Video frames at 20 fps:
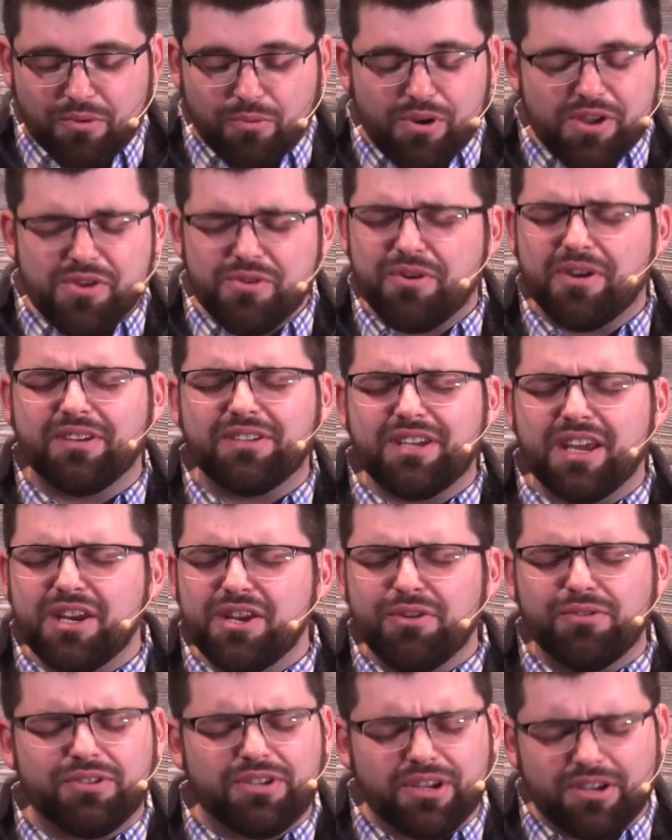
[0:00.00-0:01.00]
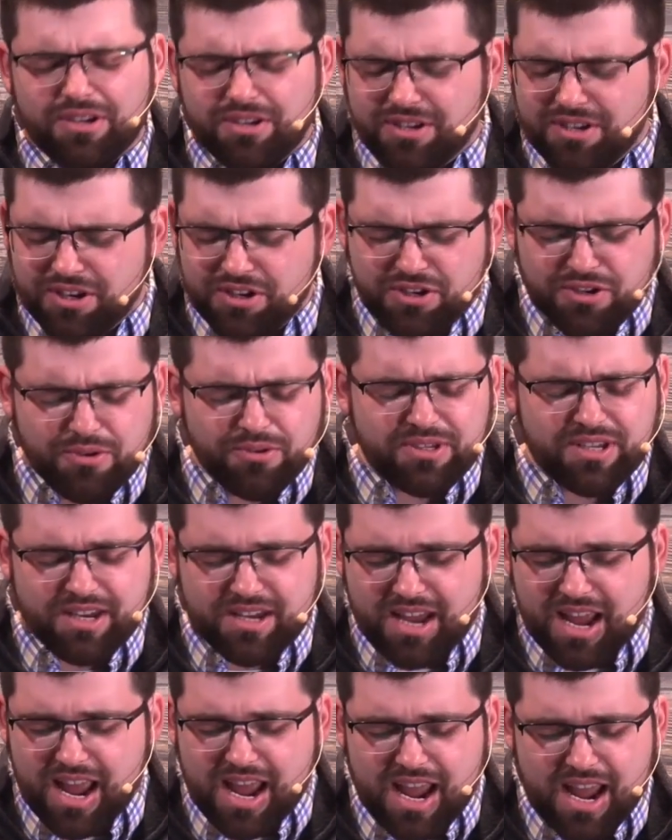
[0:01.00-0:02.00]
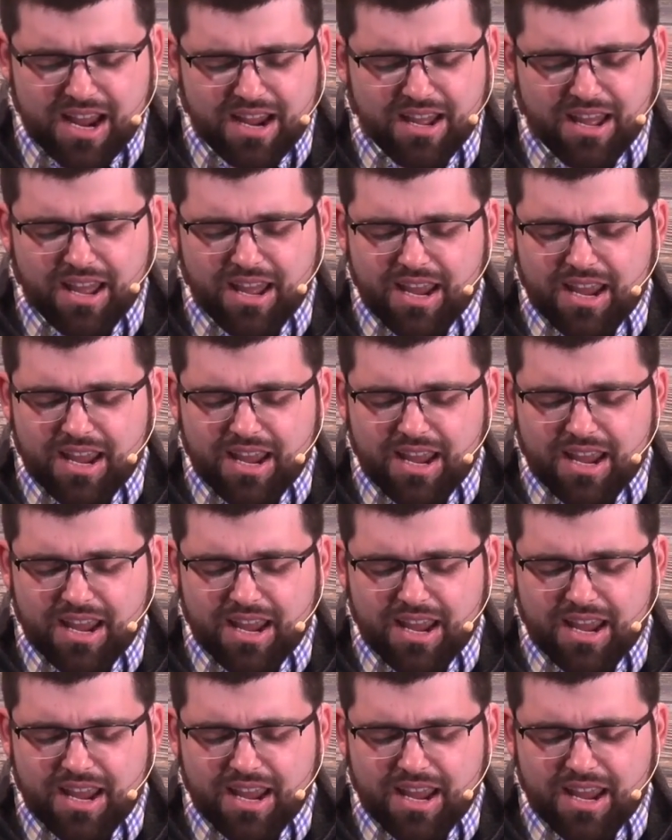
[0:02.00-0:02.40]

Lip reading: What you continue to do today,